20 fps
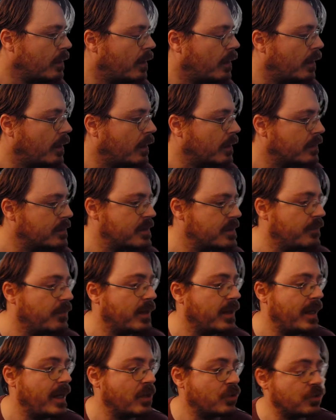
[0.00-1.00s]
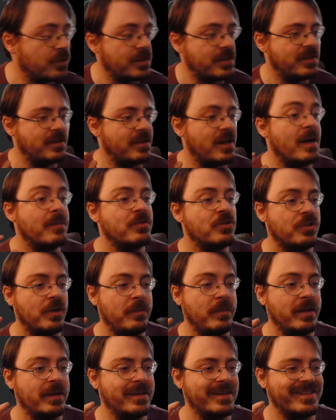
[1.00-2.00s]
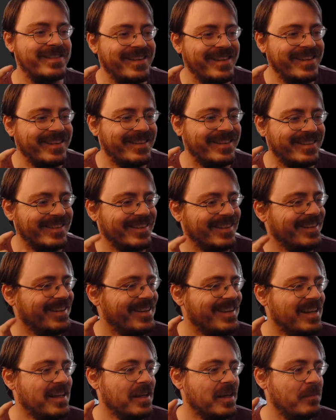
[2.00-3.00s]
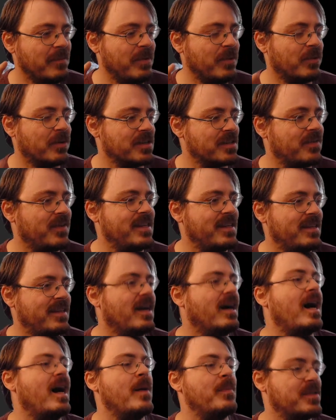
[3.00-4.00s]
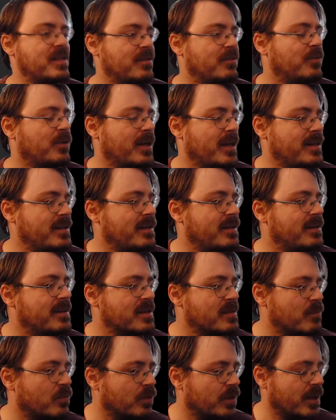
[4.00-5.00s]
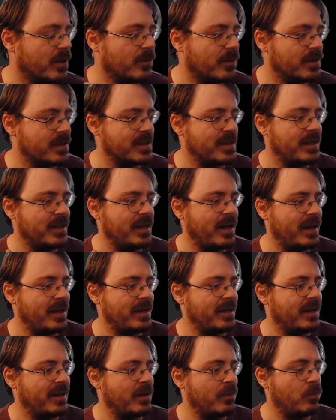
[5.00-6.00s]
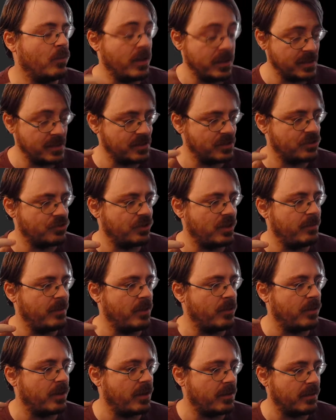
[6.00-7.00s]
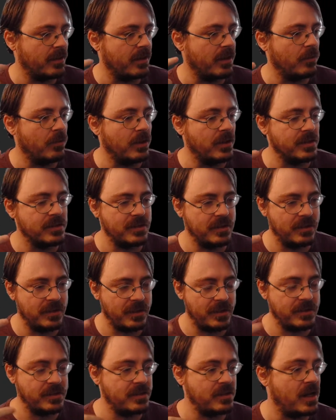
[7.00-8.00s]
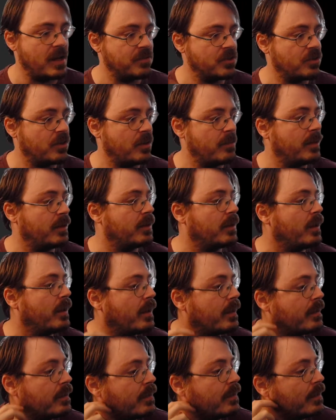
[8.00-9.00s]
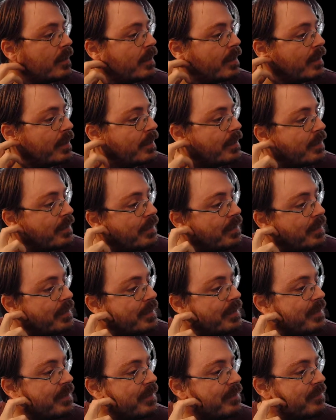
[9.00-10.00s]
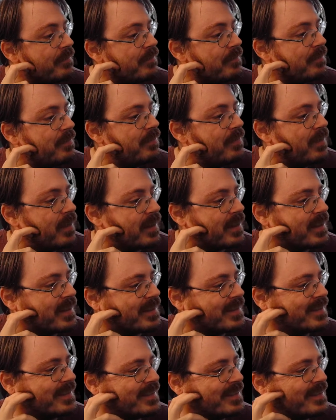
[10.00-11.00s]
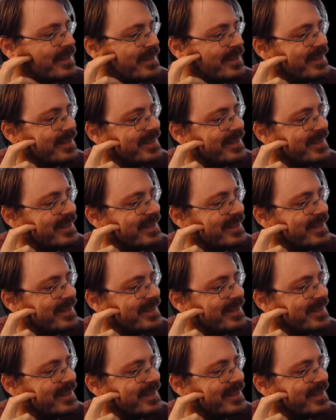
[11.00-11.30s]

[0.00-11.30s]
Let's see if I can actually stop streaming because it'd be worse if I did the opposite of what I did this morning, whereas I wasn't streaming when I thought I was, and then I stopped streaming and I fucking